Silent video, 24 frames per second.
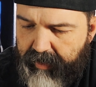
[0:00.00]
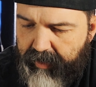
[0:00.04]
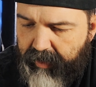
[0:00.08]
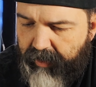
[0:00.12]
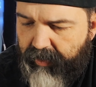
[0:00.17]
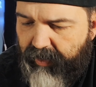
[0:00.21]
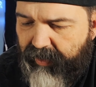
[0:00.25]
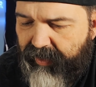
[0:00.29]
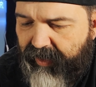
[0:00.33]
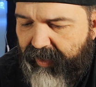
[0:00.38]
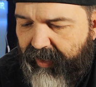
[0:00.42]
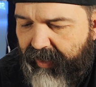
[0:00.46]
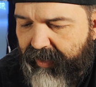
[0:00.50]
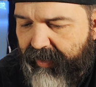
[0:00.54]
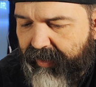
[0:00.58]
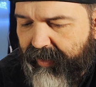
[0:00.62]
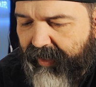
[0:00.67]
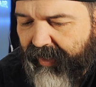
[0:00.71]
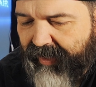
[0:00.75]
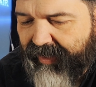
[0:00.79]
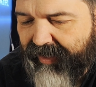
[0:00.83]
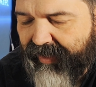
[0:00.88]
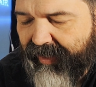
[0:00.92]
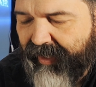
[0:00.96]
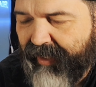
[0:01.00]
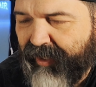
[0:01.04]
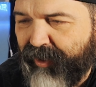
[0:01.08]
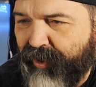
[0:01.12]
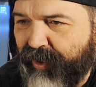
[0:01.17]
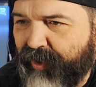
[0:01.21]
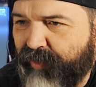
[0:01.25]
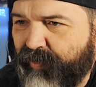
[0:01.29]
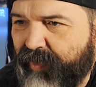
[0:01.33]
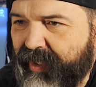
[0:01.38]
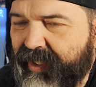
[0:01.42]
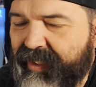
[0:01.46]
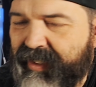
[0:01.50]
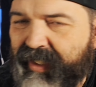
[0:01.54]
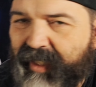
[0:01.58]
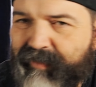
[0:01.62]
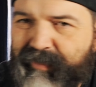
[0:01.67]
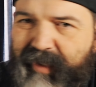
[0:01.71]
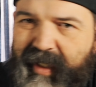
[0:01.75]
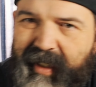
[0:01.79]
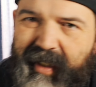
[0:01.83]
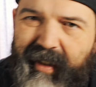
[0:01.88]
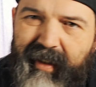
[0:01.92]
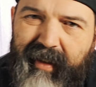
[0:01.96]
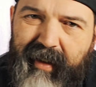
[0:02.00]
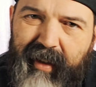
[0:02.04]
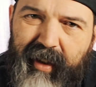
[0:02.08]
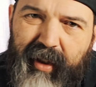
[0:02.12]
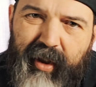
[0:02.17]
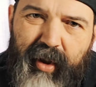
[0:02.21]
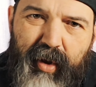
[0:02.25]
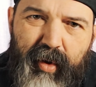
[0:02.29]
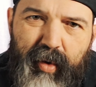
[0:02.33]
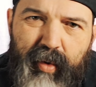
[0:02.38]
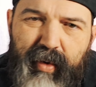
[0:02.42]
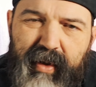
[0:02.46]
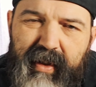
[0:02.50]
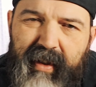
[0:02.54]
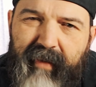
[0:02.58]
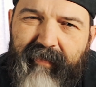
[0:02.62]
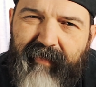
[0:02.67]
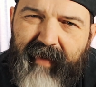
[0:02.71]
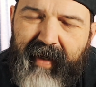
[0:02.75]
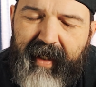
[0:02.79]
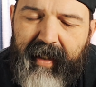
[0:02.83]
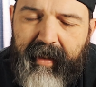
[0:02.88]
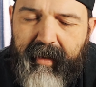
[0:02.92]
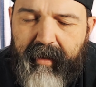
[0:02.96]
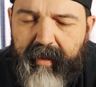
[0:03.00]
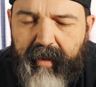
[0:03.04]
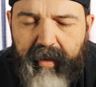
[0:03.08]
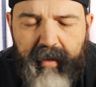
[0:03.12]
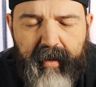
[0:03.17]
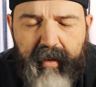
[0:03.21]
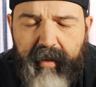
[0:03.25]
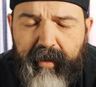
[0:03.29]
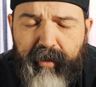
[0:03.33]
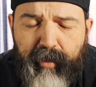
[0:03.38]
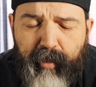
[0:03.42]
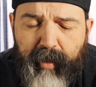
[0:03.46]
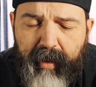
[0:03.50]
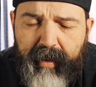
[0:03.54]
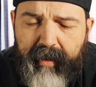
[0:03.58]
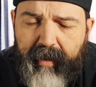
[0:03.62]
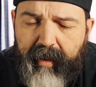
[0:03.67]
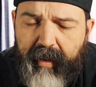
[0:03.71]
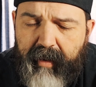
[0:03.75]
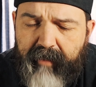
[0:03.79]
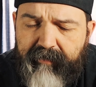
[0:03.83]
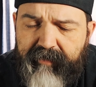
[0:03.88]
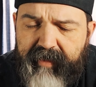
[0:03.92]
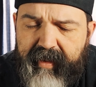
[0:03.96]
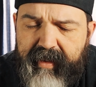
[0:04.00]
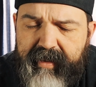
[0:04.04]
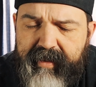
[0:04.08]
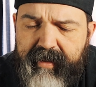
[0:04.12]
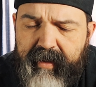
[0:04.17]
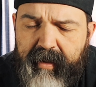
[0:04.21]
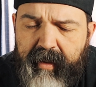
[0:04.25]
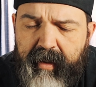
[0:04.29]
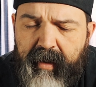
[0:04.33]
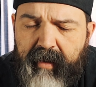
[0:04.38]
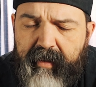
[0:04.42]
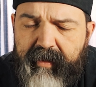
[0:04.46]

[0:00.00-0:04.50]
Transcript: The other thing I like, and the other reason I'm not a huge fan, and you know what, of these,